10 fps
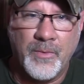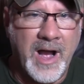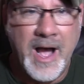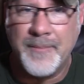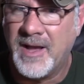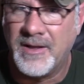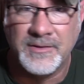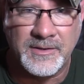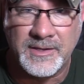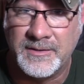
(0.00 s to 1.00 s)
I'm not
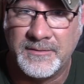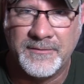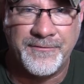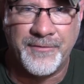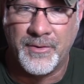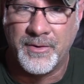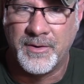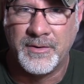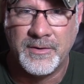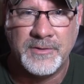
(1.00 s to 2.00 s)
looking
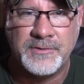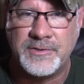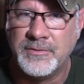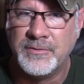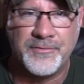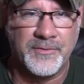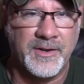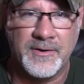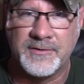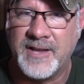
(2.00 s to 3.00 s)
for
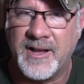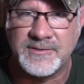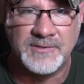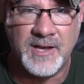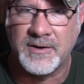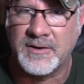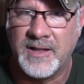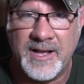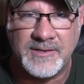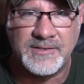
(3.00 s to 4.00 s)
$200,000-$300,000
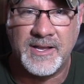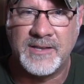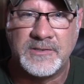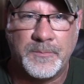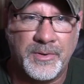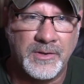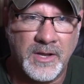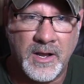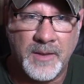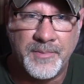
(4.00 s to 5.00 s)
Class A's to pull
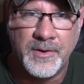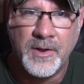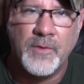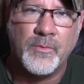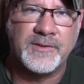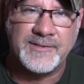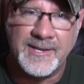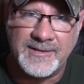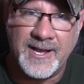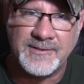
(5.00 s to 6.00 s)
up with
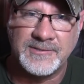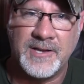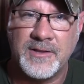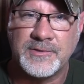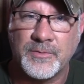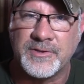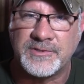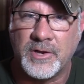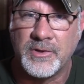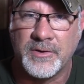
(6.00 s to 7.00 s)
$10,000 worth of
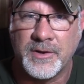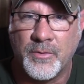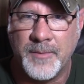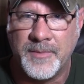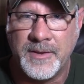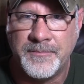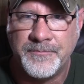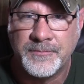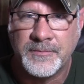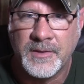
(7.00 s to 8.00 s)
solar equipment
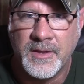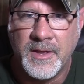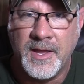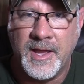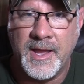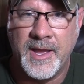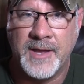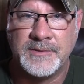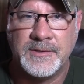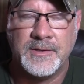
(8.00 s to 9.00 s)

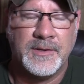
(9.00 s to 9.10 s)
and